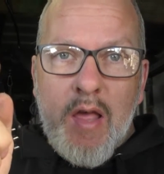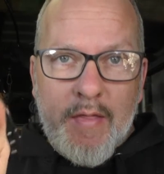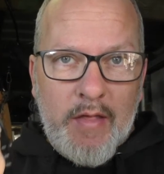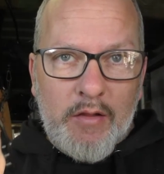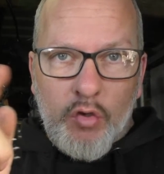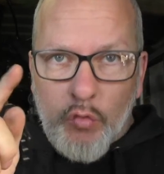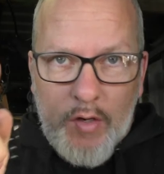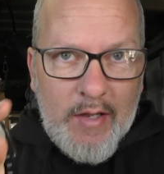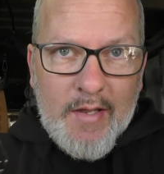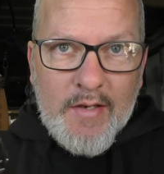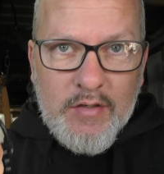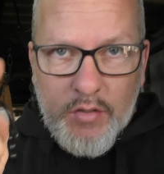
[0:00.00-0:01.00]
and that little
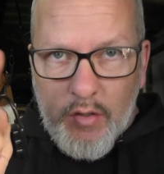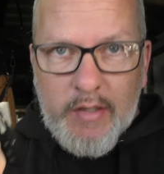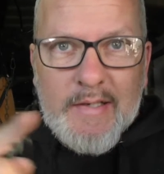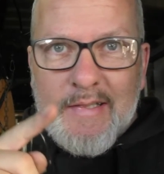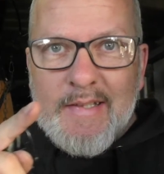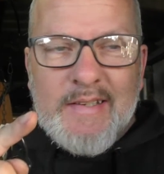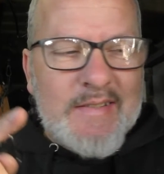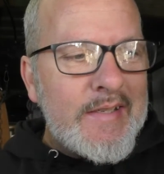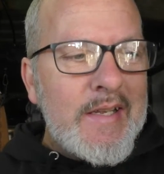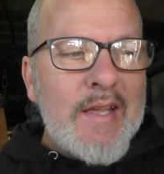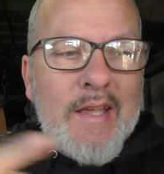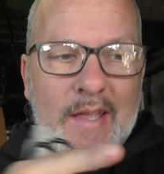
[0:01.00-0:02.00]
relay inside
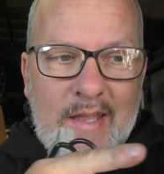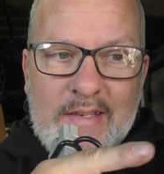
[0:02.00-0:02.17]
clicks,